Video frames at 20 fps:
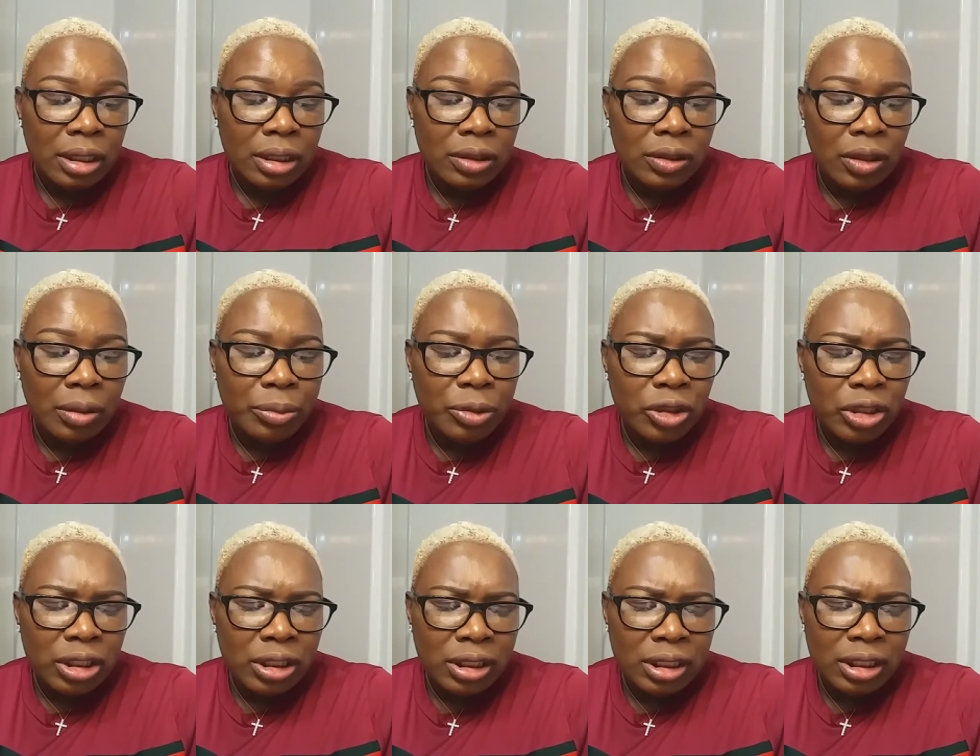Some
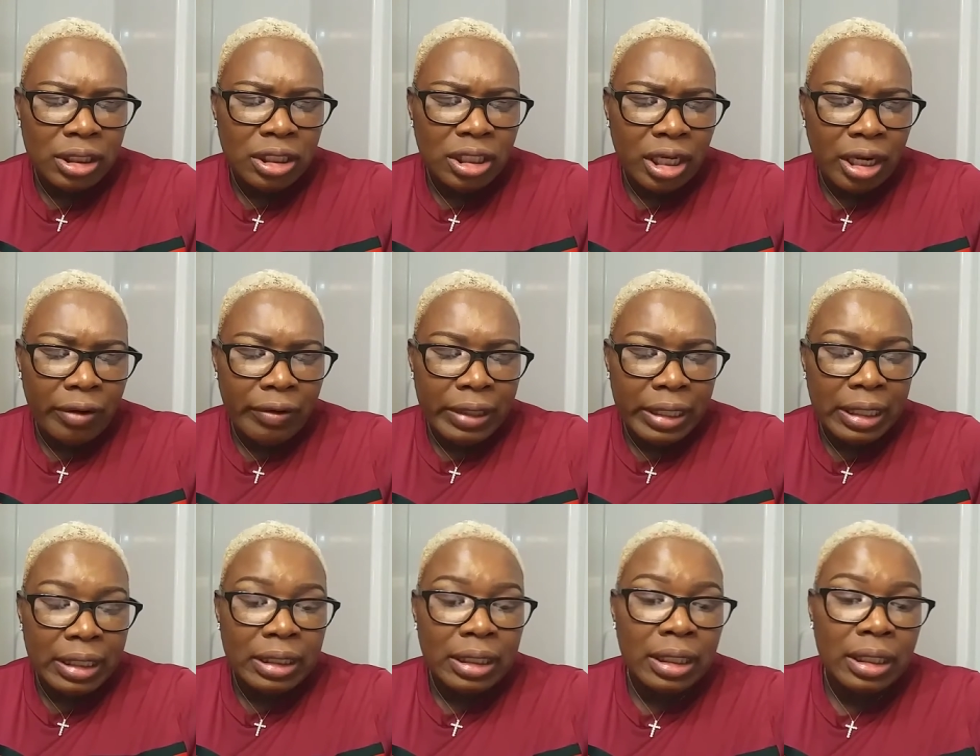trust in
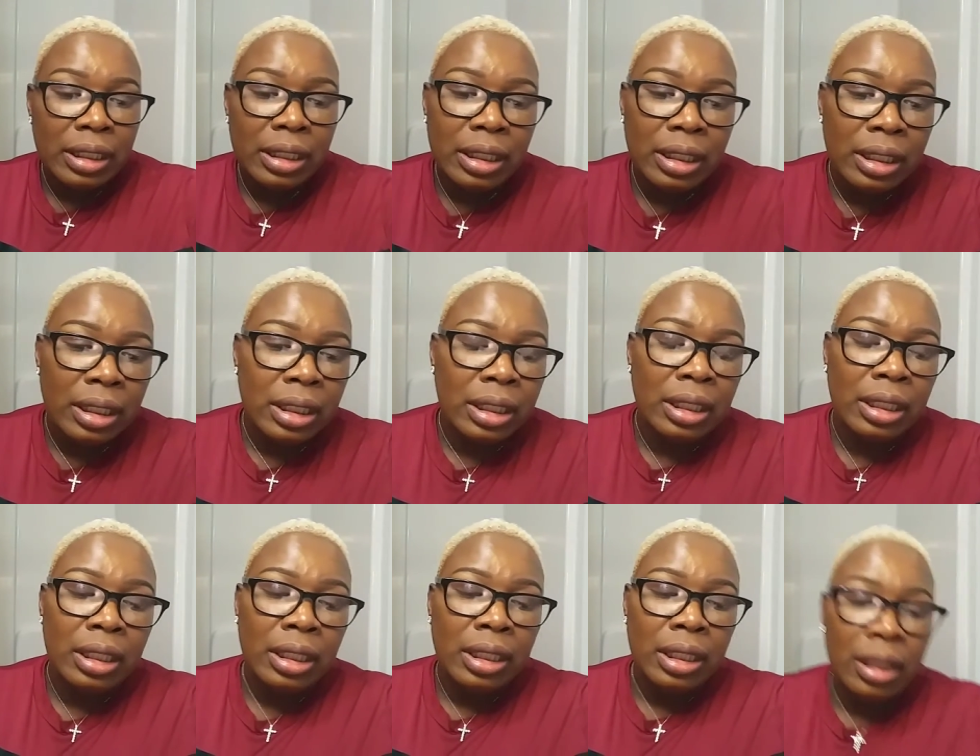chariot
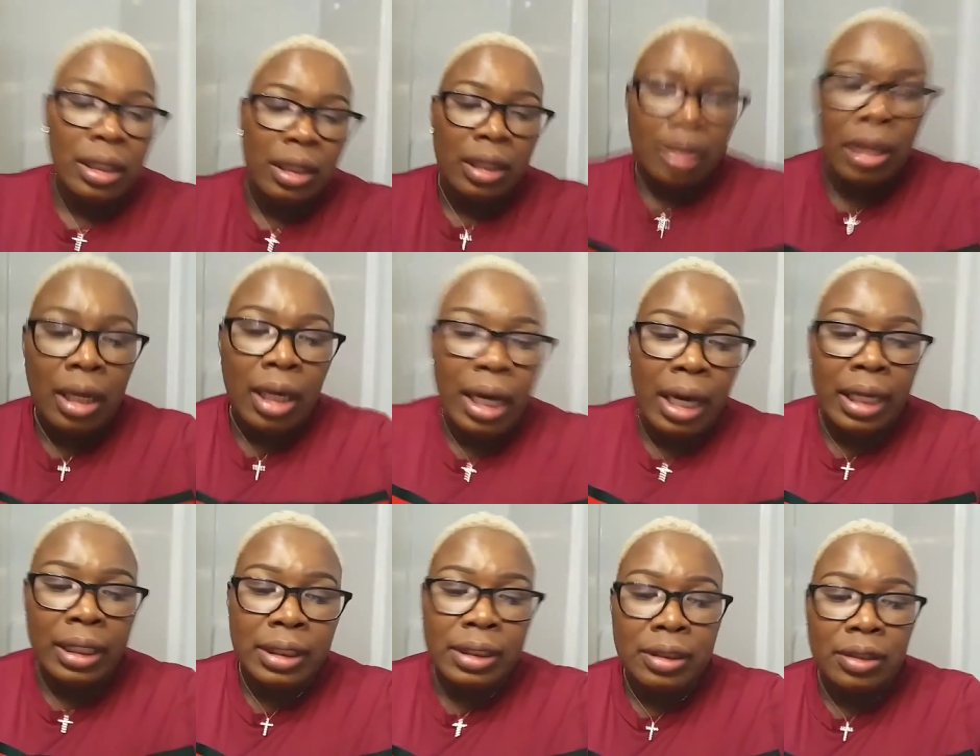
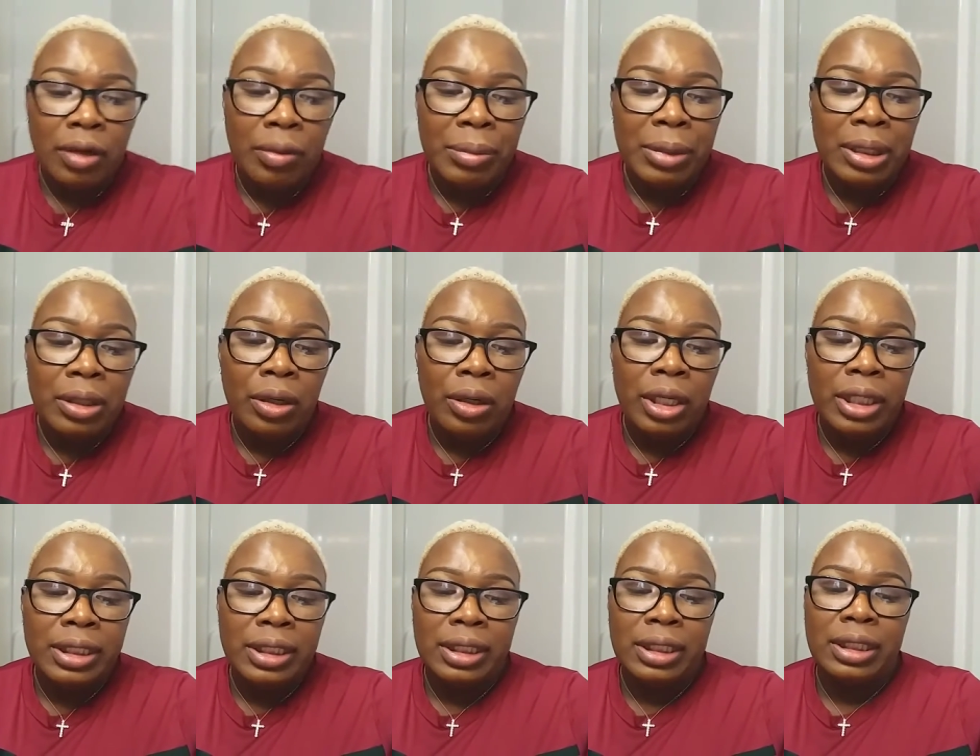and some in
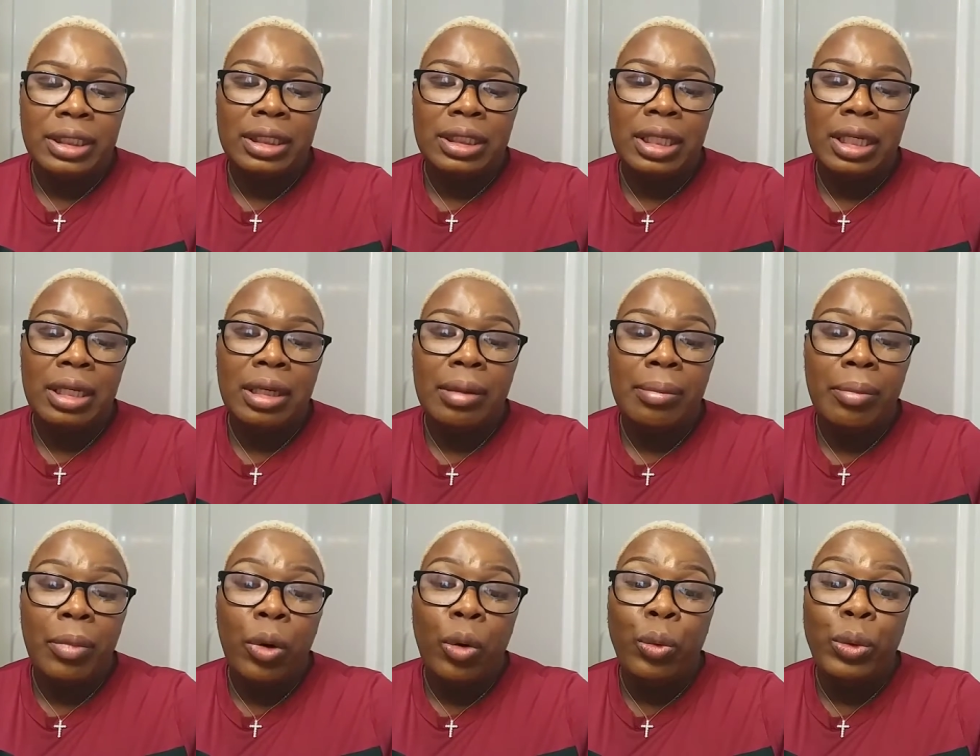horses,
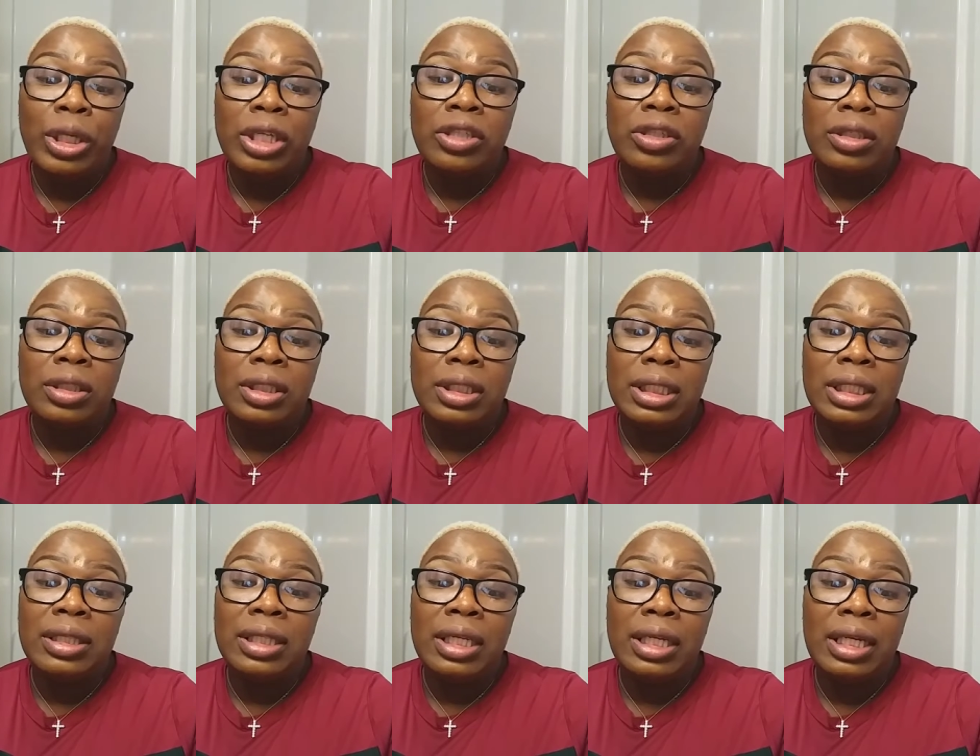but we trust
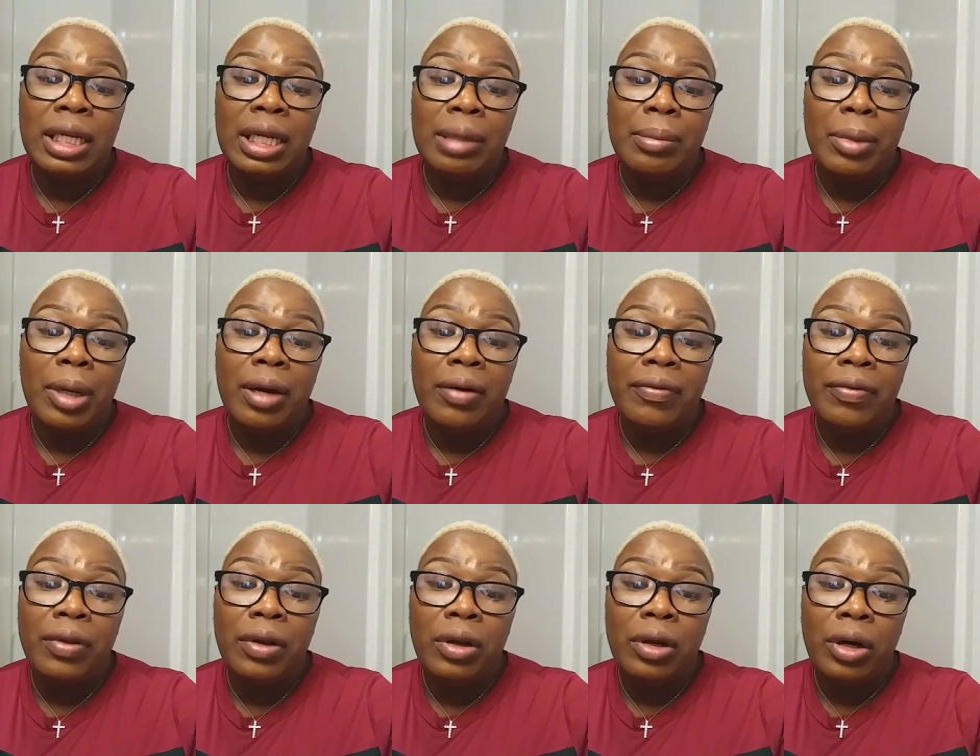in the name
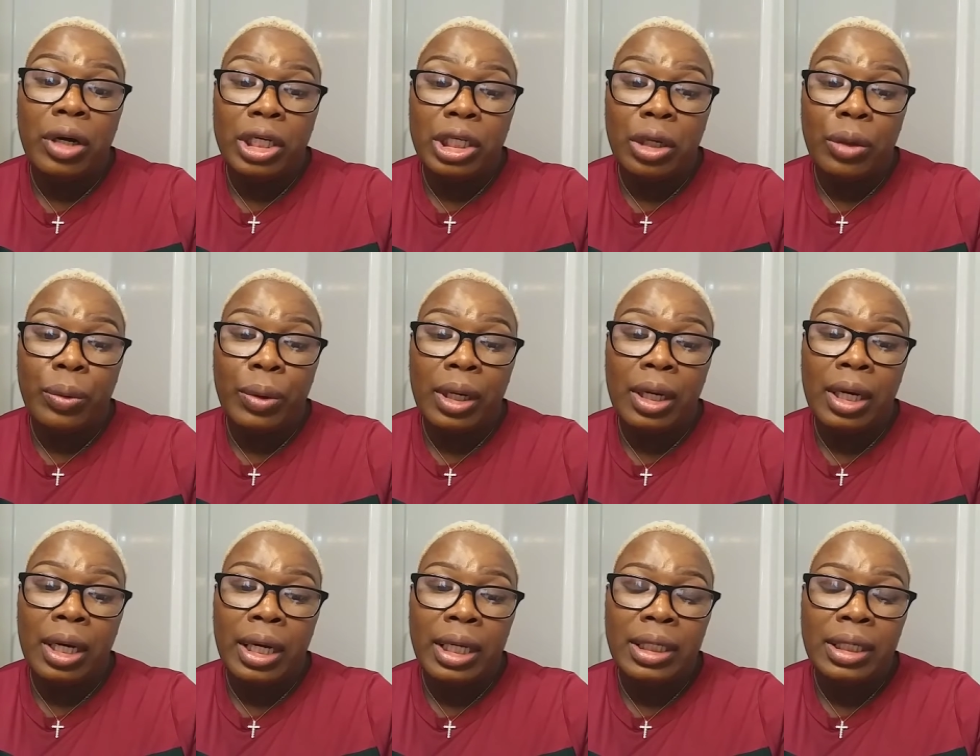of the Lord our
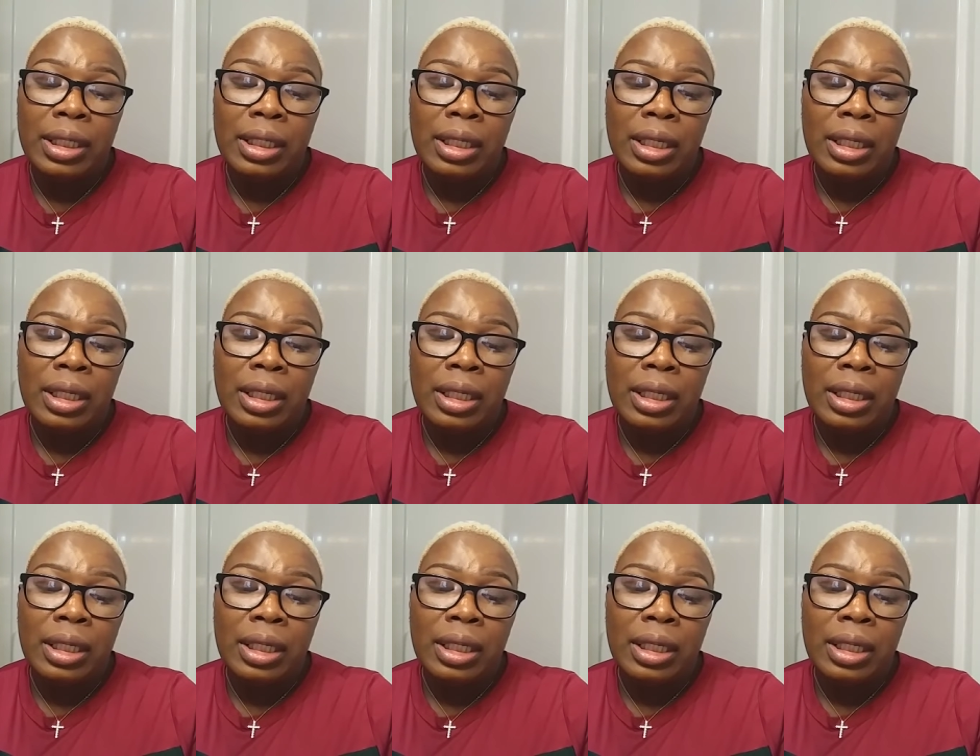God.